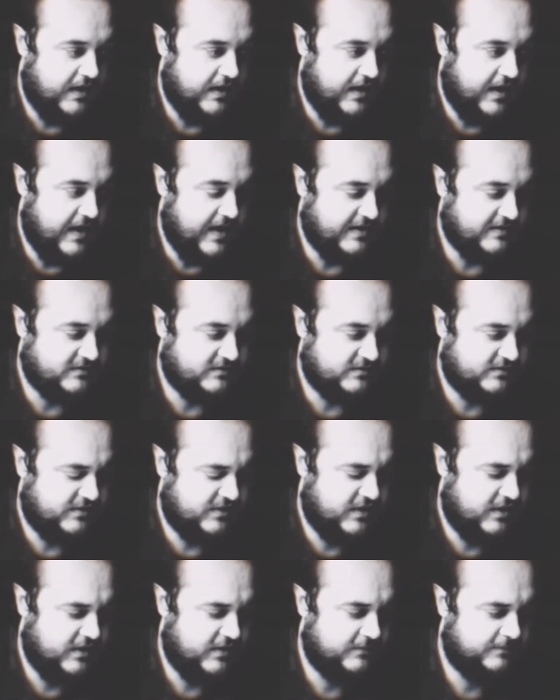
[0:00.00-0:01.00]

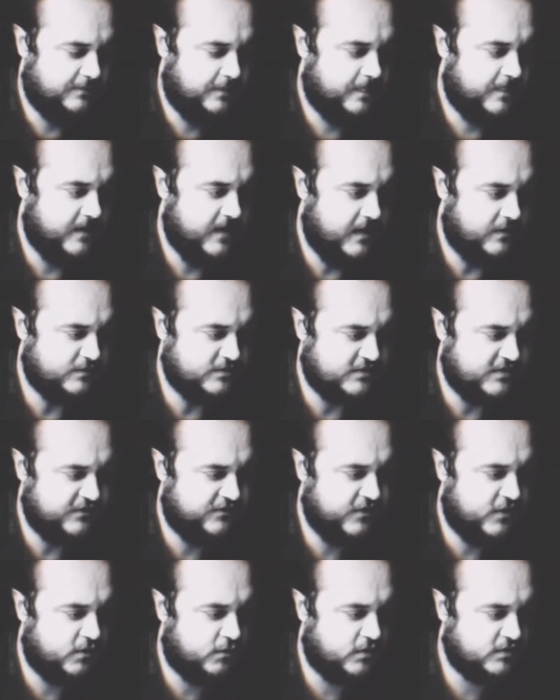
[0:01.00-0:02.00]
It was a
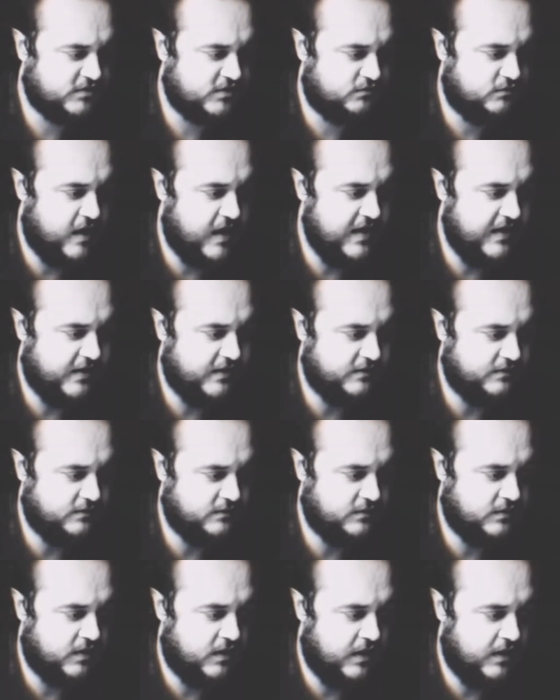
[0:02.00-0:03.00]
difficult one to write
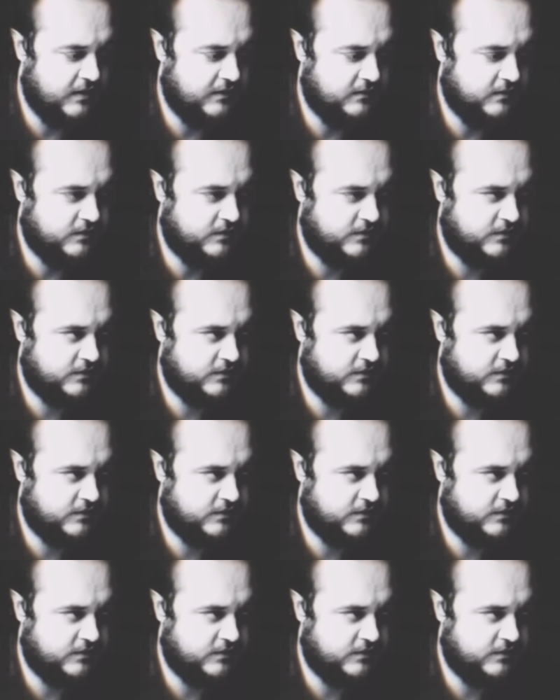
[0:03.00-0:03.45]
and